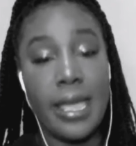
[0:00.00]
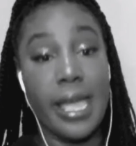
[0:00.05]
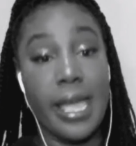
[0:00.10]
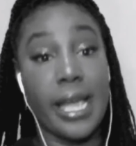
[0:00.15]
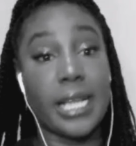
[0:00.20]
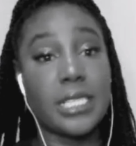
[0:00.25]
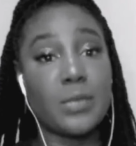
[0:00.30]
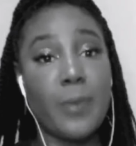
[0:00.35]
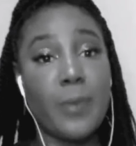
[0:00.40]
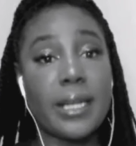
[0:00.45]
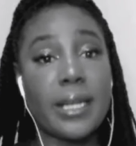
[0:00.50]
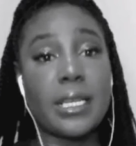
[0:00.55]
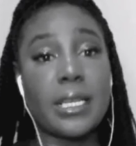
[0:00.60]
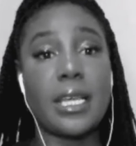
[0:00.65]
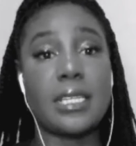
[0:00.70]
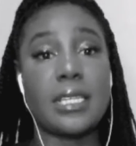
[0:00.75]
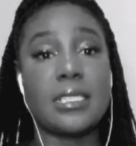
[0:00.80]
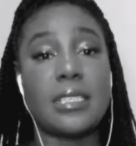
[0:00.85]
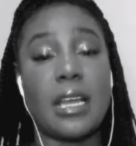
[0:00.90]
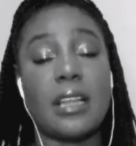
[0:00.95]
expecting,
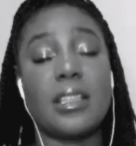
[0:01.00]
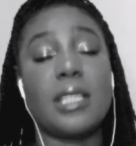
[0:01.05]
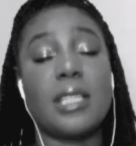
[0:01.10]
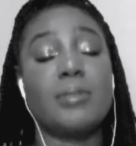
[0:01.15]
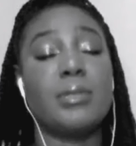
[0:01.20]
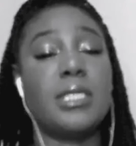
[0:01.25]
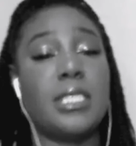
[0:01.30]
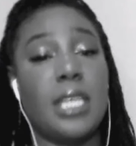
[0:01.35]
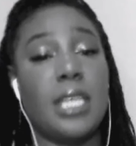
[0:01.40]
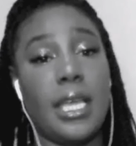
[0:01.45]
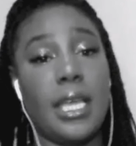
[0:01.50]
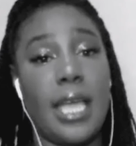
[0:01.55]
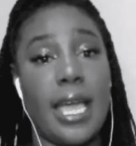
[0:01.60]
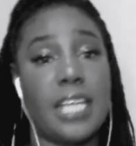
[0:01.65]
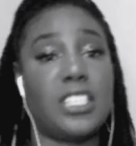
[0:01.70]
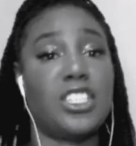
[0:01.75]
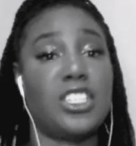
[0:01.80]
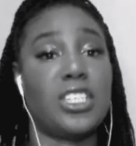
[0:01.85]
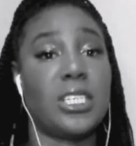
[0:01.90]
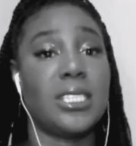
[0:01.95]
instead of them seeing it
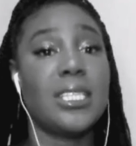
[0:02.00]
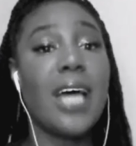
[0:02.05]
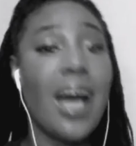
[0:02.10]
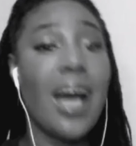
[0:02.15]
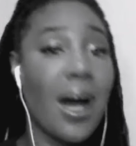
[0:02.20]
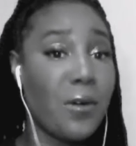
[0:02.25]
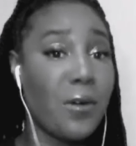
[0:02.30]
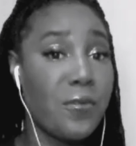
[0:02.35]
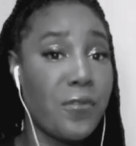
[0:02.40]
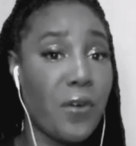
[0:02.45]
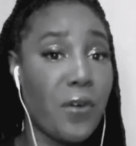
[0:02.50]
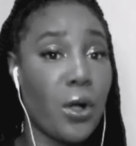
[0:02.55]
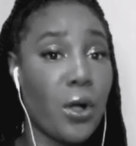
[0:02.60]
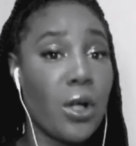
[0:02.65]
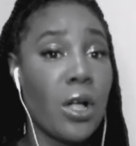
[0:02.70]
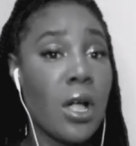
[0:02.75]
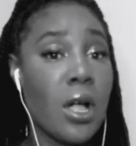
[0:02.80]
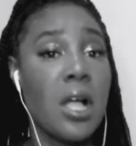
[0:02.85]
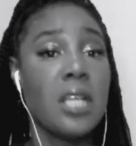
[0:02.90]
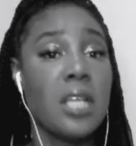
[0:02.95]
as just helpful.